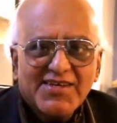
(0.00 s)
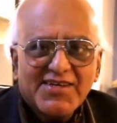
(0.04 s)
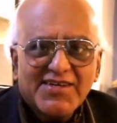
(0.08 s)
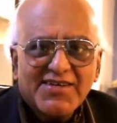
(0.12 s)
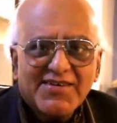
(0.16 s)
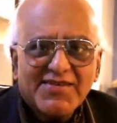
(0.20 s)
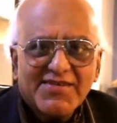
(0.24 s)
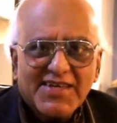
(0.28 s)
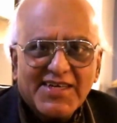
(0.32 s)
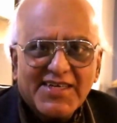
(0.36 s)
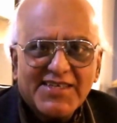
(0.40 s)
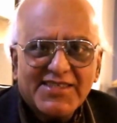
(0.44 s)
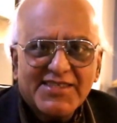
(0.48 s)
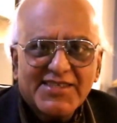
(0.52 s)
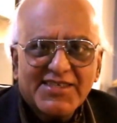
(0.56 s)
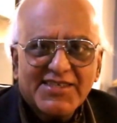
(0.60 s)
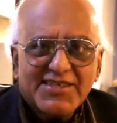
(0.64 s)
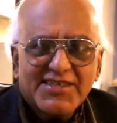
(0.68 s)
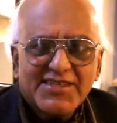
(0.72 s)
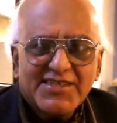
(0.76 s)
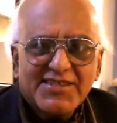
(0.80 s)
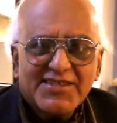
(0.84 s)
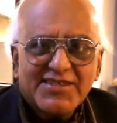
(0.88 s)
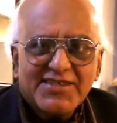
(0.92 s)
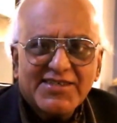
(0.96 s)
writer
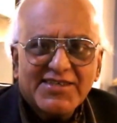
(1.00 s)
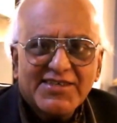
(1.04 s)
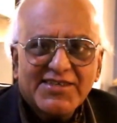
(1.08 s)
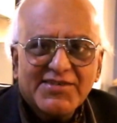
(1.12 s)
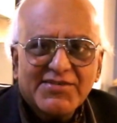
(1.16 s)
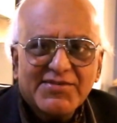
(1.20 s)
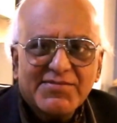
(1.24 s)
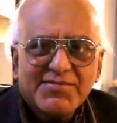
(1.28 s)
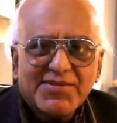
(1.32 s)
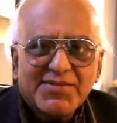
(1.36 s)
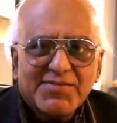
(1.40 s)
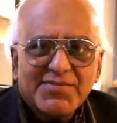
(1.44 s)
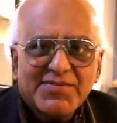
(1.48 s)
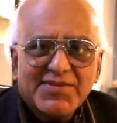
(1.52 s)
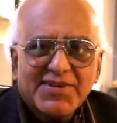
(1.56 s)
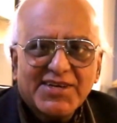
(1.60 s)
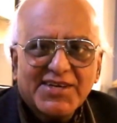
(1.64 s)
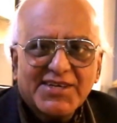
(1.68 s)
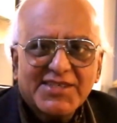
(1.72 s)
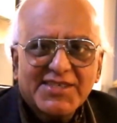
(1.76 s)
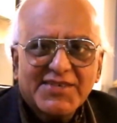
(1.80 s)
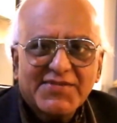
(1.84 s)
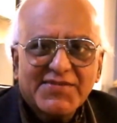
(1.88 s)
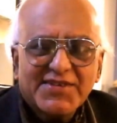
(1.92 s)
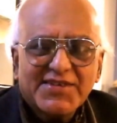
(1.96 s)
and
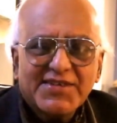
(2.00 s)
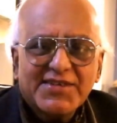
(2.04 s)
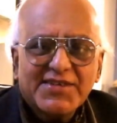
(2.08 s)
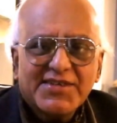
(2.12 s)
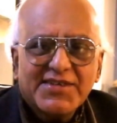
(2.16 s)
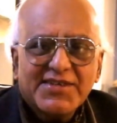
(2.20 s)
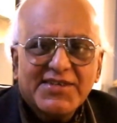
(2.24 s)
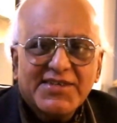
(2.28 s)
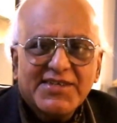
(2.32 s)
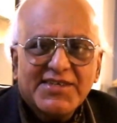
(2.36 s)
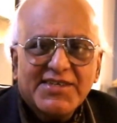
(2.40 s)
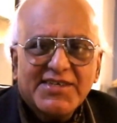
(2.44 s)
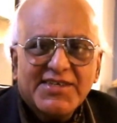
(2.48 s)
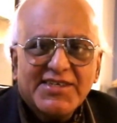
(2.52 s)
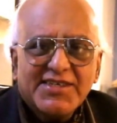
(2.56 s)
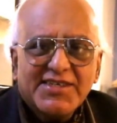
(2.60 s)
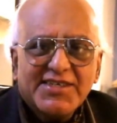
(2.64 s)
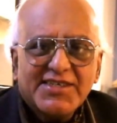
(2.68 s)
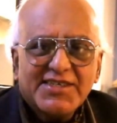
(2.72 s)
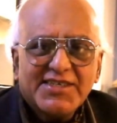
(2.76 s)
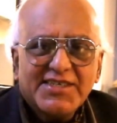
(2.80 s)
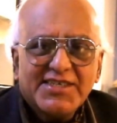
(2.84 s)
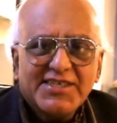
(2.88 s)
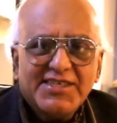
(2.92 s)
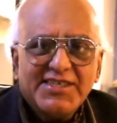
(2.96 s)
philosopher,
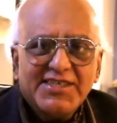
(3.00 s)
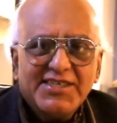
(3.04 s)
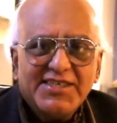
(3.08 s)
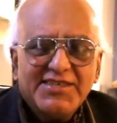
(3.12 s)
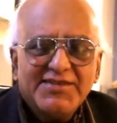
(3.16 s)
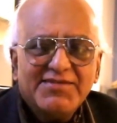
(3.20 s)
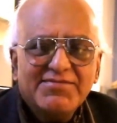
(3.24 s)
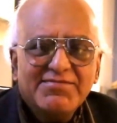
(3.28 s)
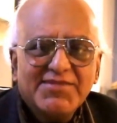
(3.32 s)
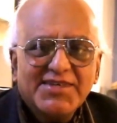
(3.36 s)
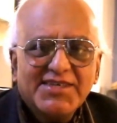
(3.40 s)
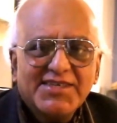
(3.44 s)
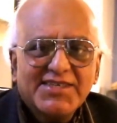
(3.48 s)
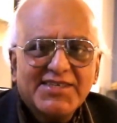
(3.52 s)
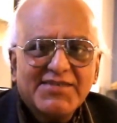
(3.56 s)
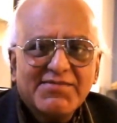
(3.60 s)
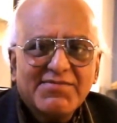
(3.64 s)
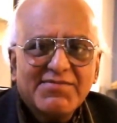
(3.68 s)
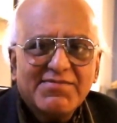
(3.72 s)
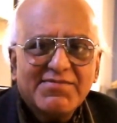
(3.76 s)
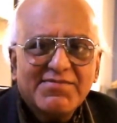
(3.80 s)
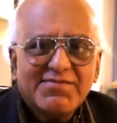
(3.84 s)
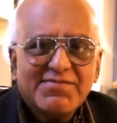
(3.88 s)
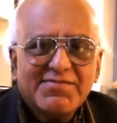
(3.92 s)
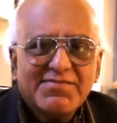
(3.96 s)
he made a
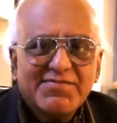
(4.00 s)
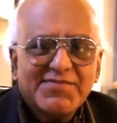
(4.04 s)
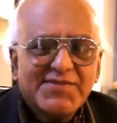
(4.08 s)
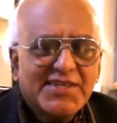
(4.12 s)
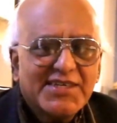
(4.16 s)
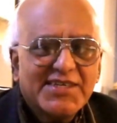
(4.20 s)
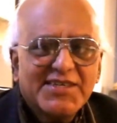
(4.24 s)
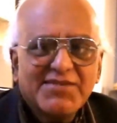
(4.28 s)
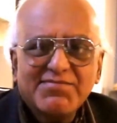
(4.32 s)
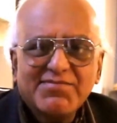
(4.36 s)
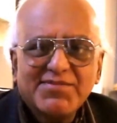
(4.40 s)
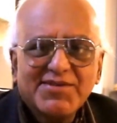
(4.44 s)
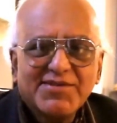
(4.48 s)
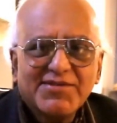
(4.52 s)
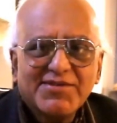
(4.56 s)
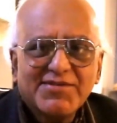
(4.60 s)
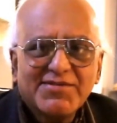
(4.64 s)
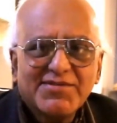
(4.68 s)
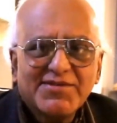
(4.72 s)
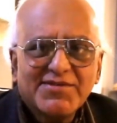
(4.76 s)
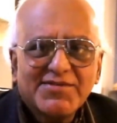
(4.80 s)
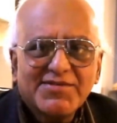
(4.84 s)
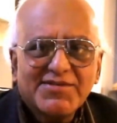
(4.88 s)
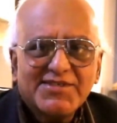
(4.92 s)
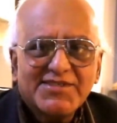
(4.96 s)
very
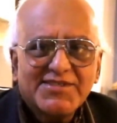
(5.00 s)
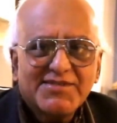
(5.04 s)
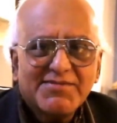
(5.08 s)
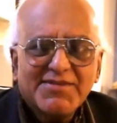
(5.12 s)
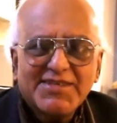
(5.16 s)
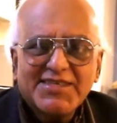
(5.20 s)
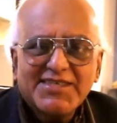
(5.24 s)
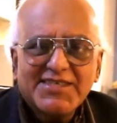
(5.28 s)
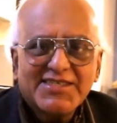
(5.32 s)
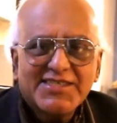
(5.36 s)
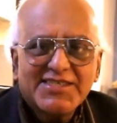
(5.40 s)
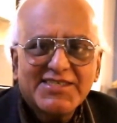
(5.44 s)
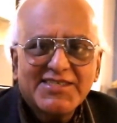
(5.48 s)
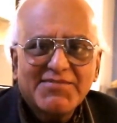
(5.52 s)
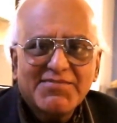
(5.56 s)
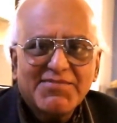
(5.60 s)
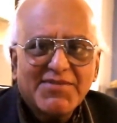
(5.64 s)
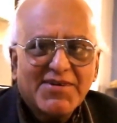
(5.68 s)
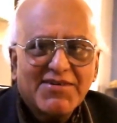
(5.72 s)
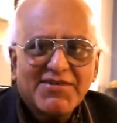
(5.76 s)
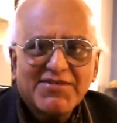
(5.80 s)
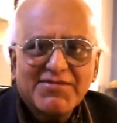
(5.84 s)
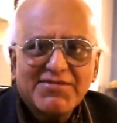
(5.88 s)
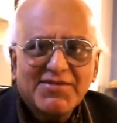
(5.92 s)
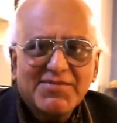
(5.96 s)
beautiful, tremendously
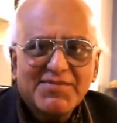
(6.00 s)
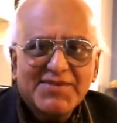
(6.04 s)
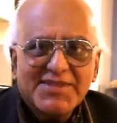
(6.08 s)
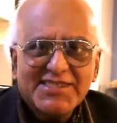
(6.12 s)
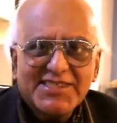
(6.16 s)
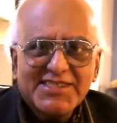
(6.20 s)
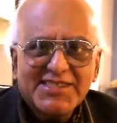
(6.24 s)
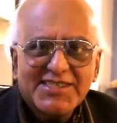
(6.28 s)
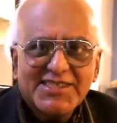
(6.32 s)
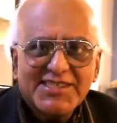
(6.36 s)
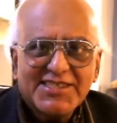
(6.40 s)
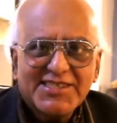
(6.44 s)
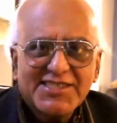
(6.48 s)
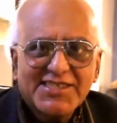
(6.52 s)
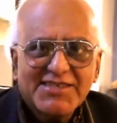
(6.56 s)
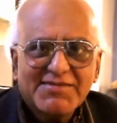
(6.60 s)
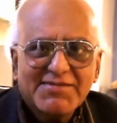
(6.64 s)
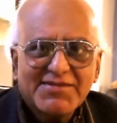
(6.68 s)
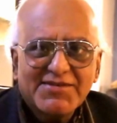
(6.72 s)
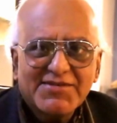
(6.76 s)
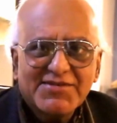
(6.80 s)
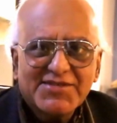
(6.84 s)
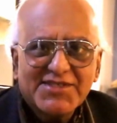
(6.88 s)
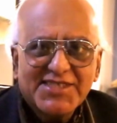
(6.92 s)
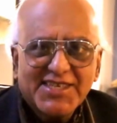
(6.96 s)
powerful presentation
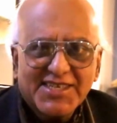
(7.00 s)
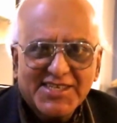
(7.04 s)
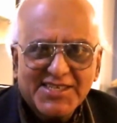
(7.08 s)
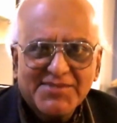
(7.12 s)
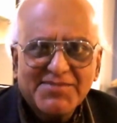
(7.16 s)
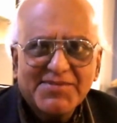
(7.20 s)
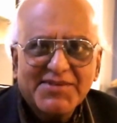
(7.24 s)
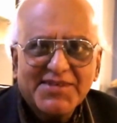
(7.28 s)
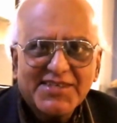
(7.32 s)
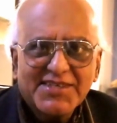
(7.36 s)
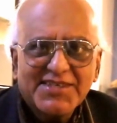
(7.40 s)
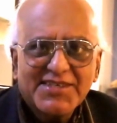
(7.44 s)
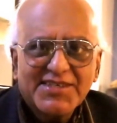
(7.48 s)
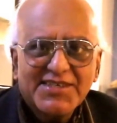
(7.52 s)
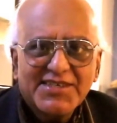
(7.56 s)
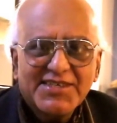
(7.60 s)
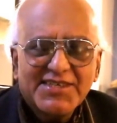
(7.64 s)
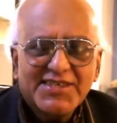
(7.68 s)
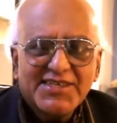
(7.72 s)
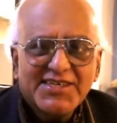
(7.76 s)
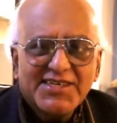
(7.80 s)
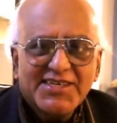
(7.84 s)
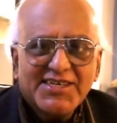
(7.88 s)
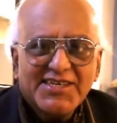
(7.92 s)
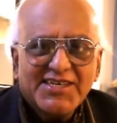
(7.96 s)
about Shakespeare.
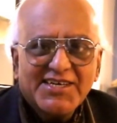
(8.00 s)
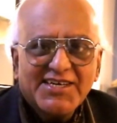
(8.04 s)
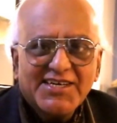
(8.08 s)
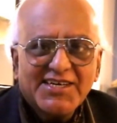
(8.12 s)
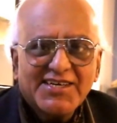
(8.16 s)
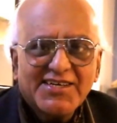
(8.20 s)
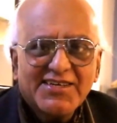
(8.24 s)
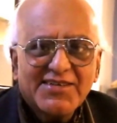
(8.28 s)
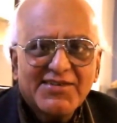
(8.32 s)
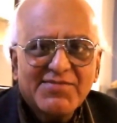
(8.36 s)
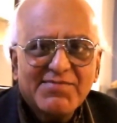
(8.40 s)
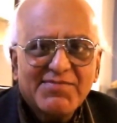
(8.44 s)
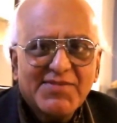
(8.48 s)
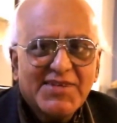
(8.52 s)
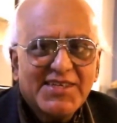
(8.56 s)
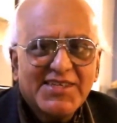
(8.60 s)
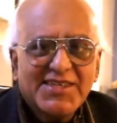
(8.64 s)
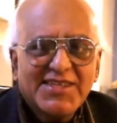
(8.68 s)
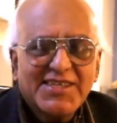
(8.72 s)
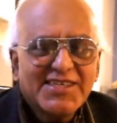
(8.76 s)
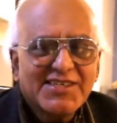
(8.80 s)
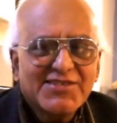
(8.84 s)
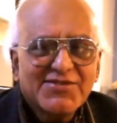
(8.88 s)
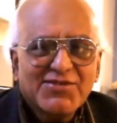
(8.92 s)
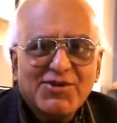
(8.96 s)
And many
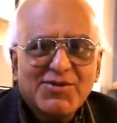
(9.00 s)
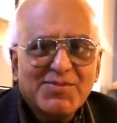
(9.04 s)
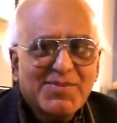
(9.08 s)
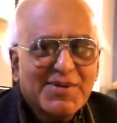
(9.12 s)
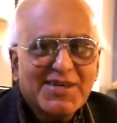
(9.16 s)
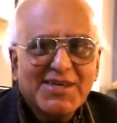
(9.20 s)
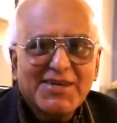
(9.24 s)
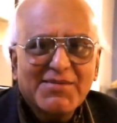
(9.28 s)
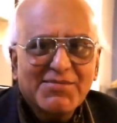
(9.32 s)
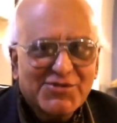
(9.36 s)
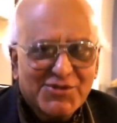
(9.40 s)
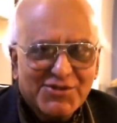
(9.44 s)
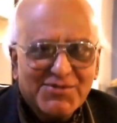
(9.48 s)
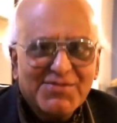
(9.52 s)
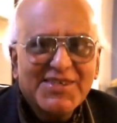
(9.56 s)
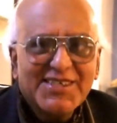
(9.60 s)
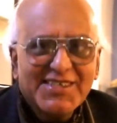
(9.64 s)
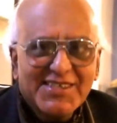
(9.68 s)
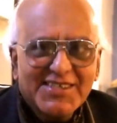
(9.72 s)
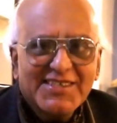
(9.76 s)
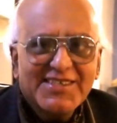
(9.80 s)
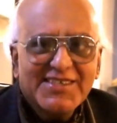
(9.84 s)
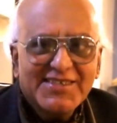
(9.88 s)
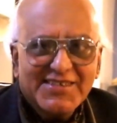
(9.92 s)
things opened up to me.